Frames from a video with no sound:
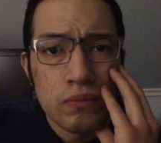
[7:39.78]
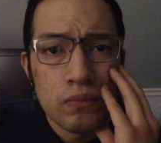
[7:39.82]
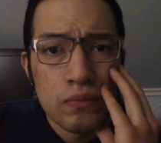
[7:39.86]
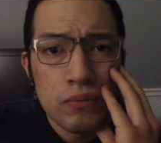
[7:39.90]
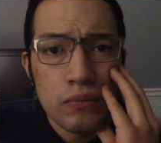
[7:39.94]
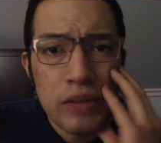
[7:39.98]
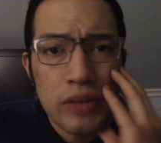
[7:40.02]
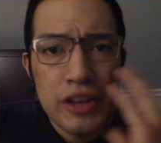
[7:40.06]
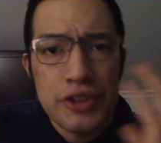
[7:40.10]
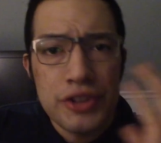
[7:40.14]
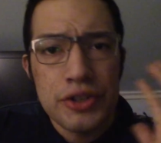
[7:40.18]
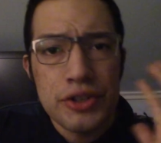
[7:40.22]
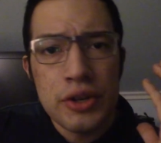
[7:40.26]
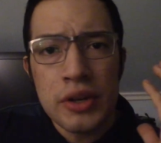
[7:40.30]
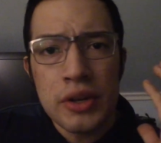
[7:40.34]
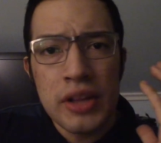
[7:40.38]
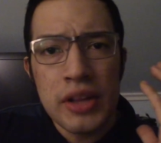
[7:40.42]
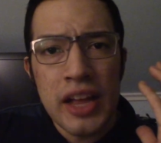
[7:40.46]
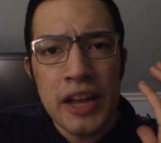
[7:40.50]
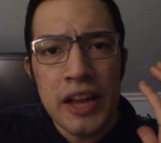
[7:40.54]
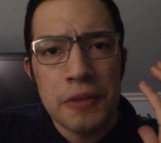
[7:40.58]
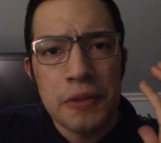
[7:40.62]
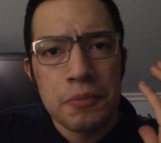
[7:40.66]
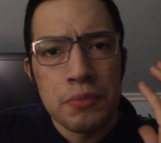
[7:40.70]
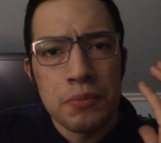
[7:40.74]
Is there
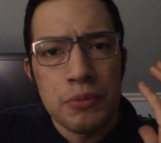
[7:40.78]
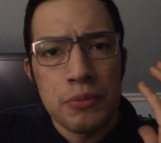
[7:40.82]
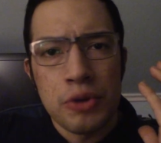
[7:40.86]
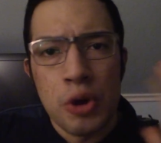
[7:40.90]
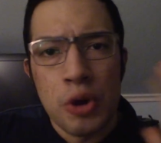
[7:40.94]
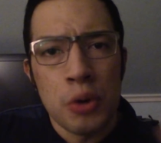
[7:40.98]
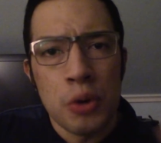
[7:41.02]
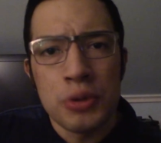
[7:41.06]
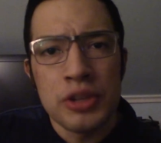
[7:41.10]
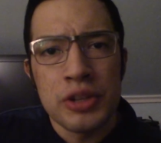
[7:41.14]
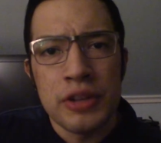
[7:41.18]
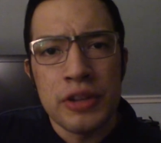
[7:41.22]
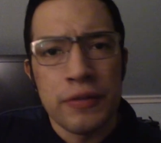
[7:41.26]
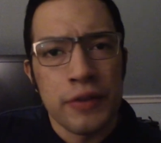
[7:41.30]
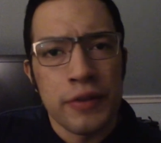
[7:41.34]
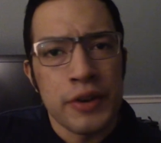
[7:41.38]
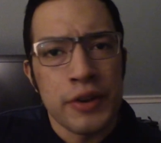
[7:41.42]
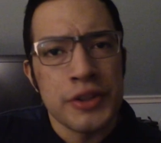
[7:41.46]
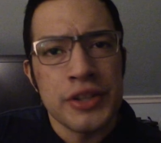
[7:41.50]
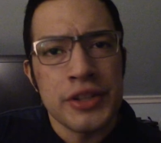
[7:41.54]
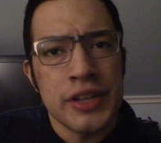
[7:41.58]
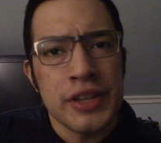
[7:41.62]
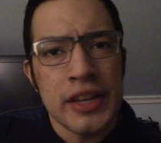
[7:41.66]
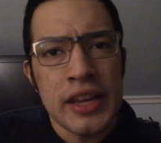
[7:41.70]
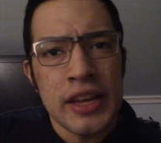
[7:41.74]
like no
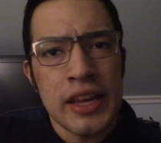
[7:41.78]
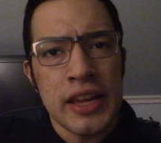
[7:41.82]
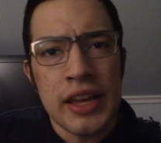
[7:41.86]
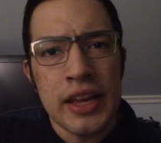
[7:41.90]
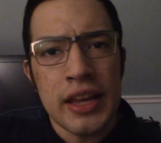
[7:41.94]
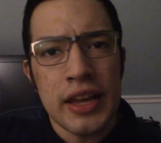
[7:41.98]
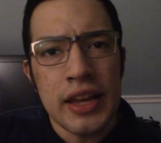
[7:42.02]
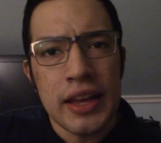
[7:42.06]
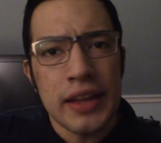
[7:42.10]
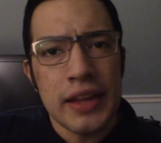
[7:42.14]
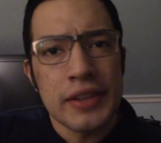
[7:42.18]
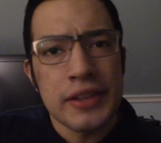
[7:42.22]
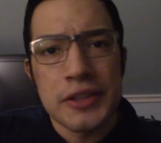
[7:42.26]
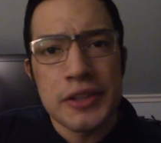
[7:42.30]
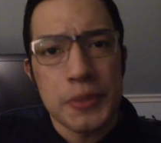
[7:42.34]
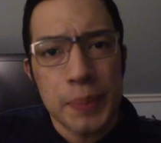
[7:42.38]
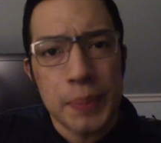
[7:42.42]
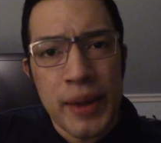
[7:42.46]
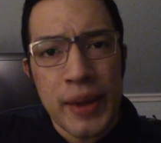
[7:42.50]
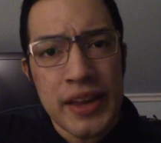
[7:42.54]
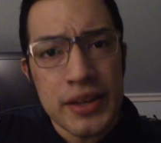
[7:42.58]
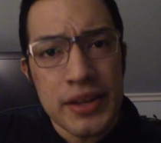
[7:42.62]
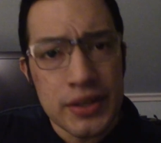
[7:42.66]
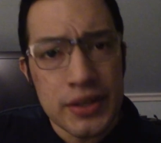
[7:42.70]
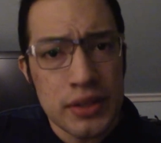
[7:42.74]
diversity in
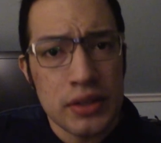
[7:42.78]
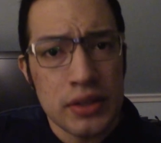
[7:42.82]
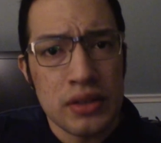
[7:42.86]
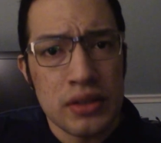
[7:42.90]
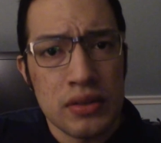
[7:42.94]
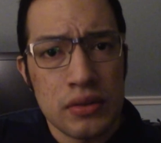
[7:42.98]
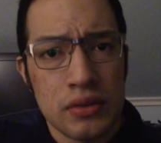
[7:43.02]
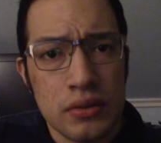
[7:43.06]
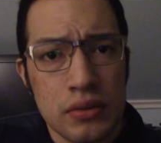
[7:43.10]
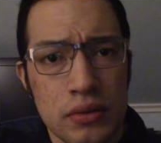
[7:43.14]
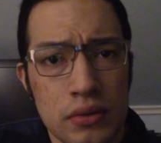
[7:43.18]
space?